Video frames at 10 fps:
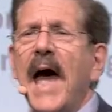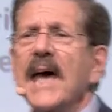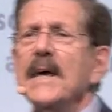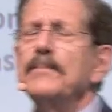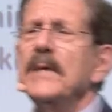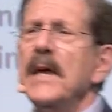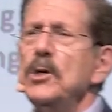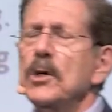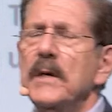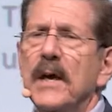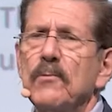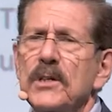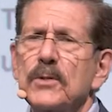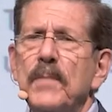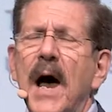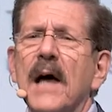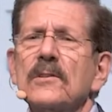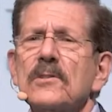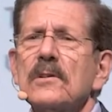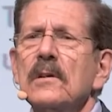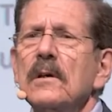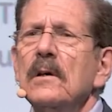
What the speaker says: adaptation and response